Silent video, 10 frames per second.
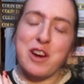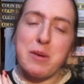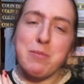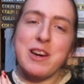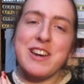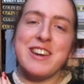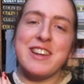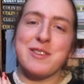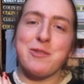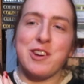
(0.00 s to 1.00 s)
Great Britain
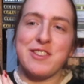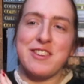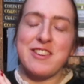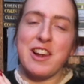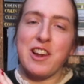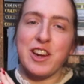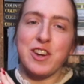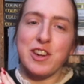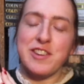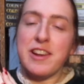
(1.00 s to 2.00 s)
as it was until like
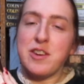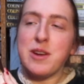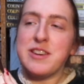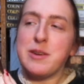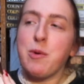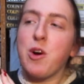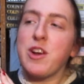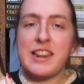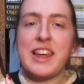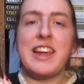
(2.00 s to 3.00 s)

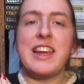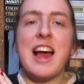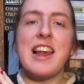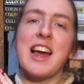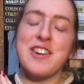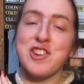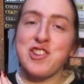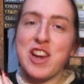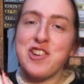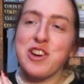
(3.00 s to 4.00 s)
1921. The landed
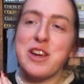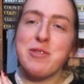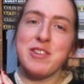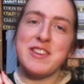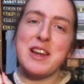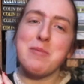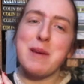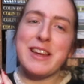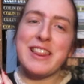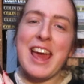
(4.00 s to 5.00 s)
gentry were still a
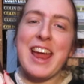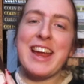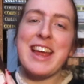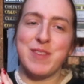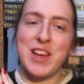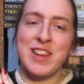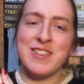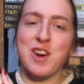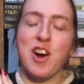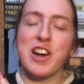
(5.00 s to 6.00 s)
big thing.
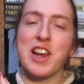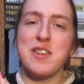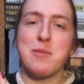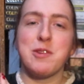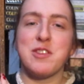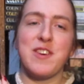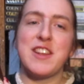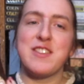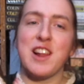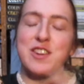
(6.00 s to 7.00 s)
Historically, I suppose, have
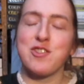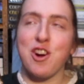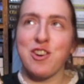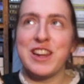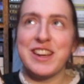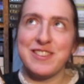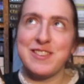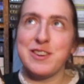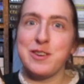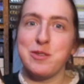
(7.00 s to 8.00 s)
had like strong
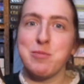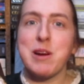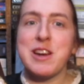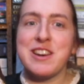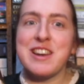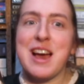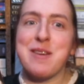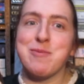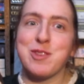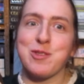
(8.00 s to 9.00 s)
links to Britain,
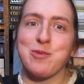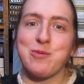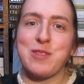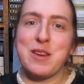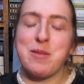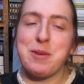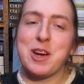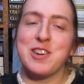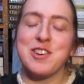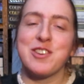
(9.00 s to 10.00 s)
so that we
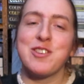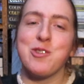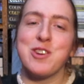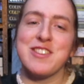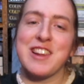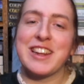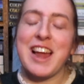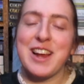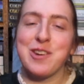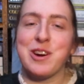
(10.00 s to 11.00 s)
kind of known as like the
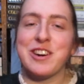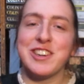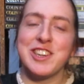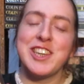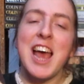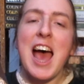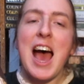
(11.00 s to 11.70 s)
Anglo-Irish